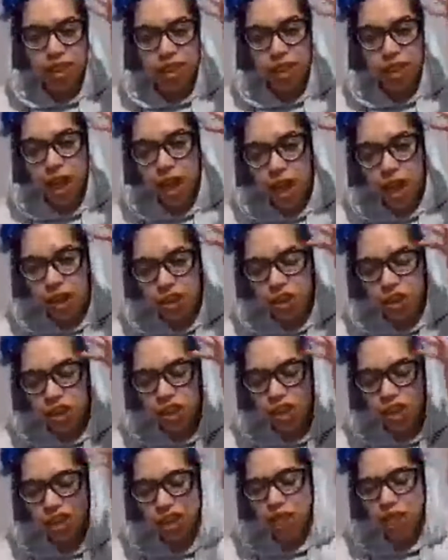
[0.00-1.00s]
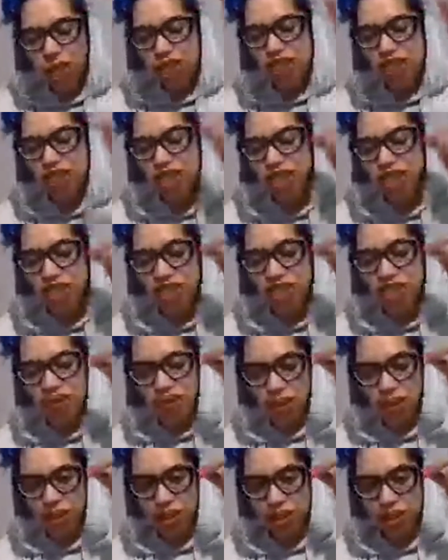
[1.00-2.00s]
consciously receive
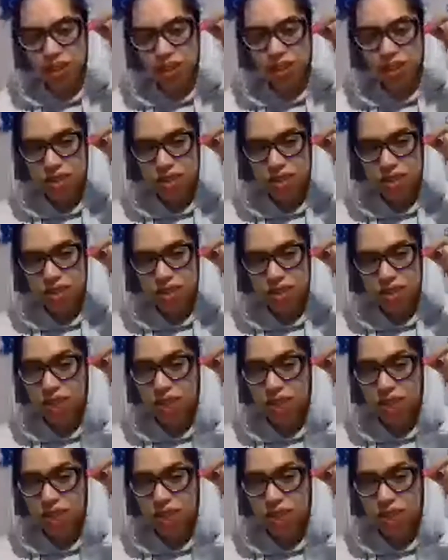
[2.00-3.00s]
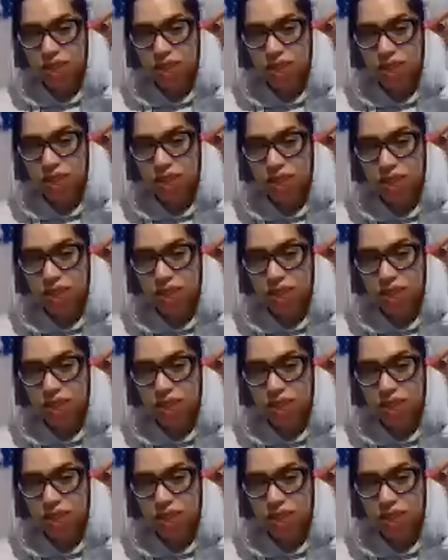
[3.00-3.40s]
things clearly